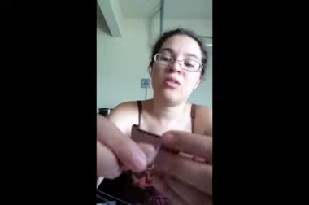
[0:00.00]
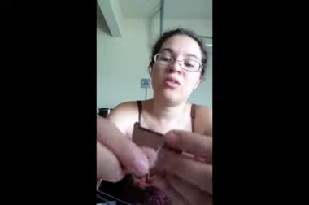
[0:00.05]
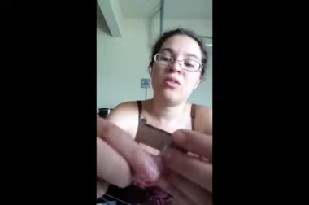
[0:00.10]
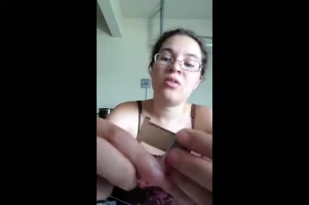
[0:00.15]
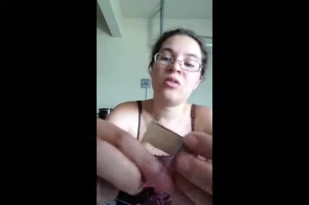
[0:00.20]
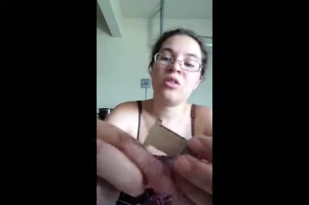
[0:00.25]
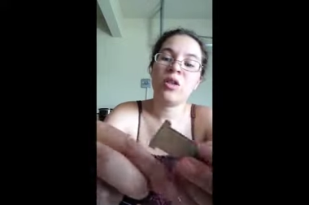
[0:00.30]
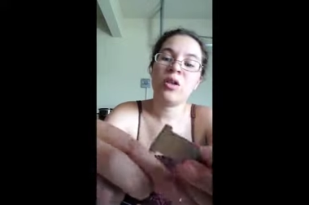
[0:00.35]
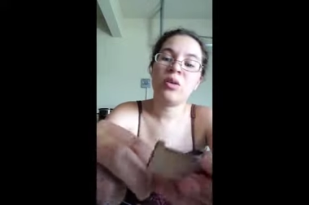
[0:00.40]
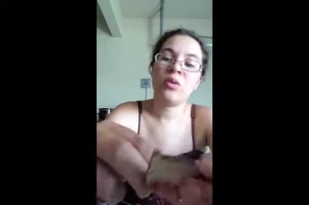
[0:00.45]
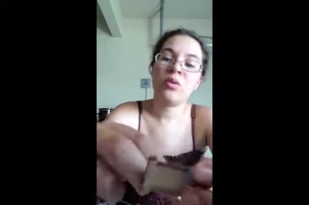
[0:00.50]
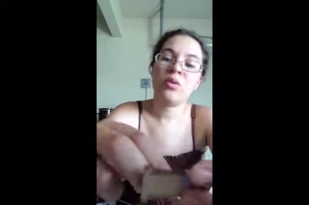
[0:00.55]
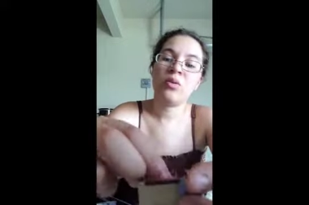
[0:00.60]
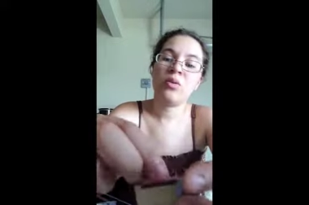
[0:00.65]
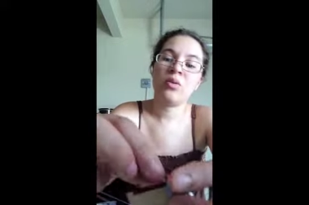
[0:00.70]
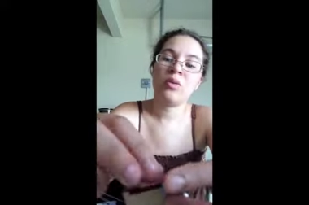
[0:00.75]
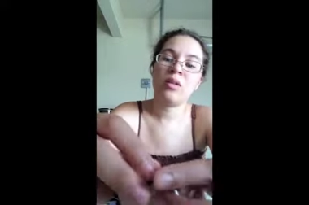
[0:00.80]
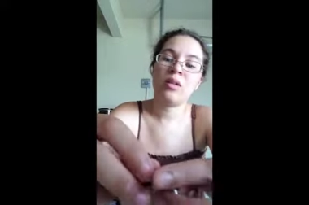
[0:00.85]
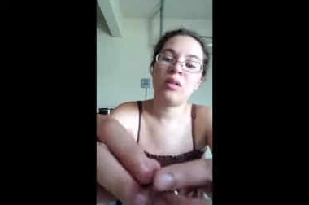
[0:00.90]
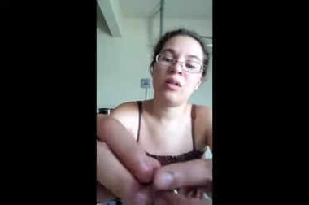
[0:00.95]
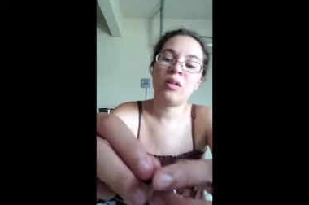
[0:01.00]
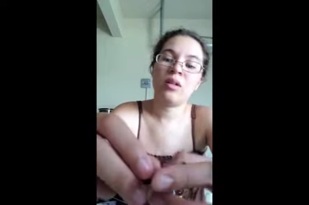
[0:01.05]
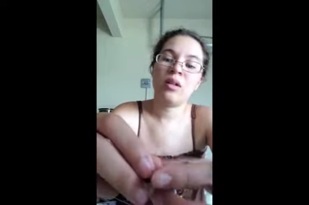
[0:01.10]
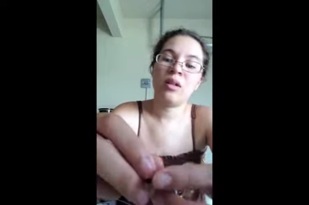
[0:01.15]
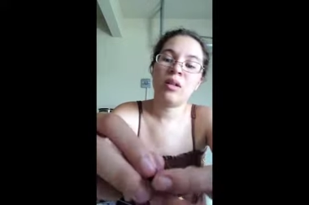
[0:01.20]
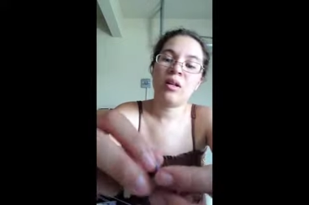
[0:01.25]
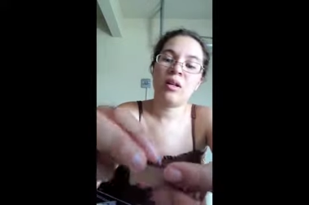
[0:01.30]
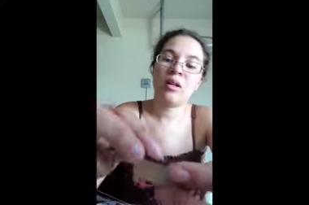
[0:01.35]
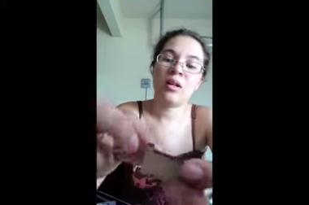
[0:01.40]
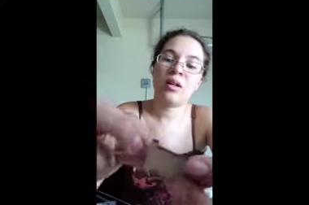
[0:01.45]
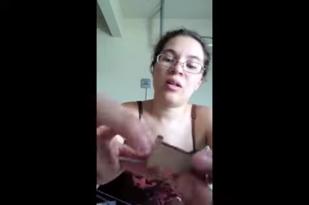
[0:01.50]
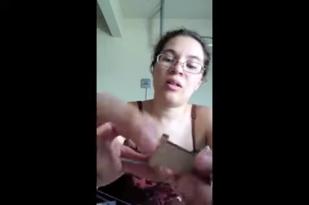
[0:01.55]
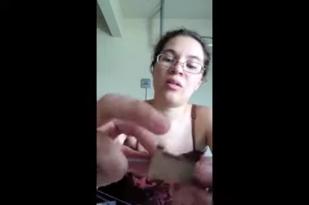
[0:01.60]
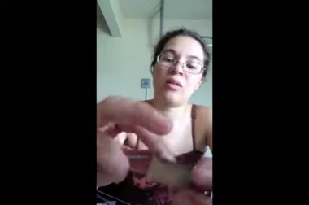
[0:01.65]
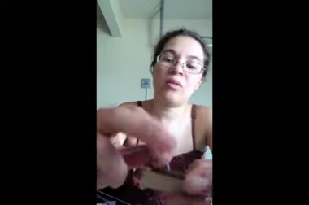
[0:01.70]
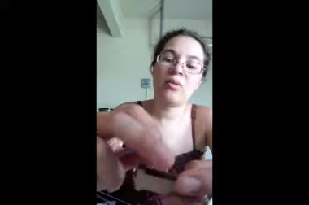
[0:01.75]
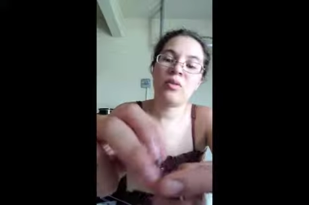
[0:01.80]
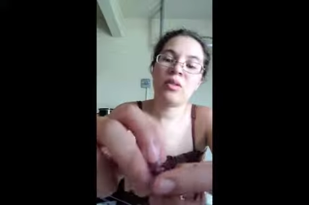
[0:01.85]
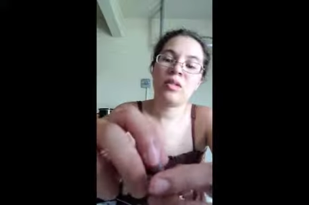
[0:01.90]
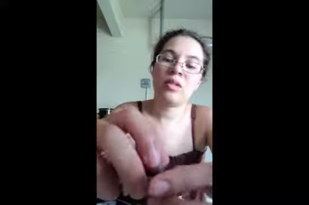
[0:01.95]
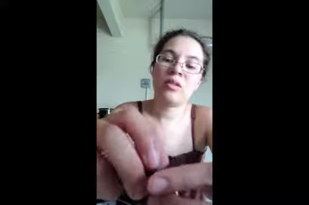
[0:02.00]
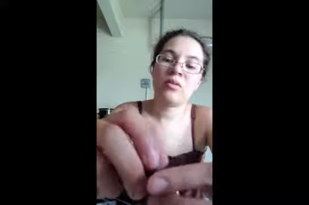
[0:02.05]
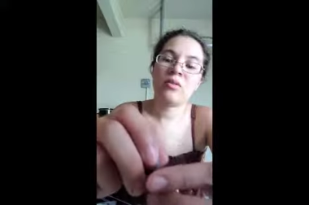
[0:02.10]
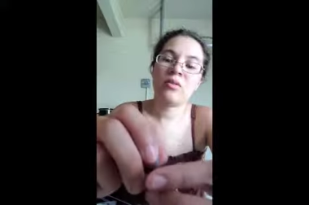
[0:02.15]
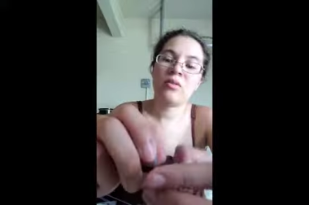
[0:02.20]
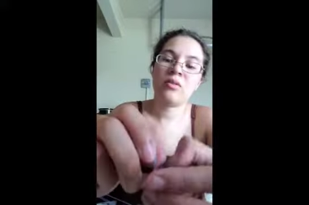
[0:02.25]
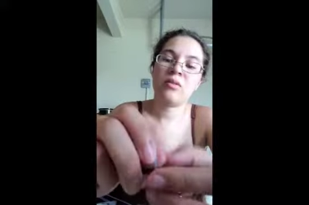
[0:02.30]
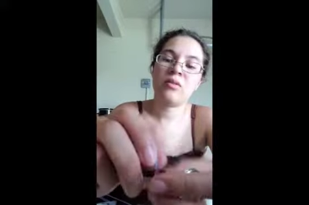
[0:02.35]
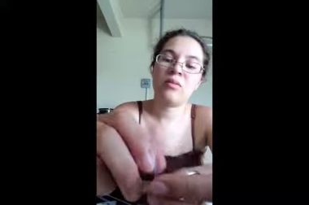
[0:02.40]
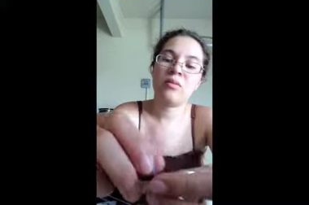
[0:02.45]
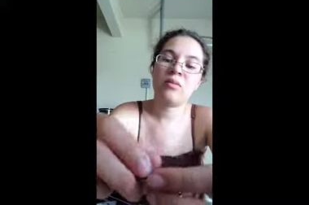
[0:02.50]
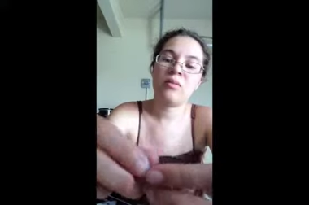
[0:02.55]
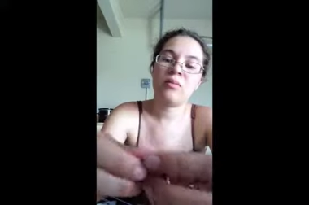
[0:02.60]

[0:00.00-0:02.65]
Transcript: So I know that it's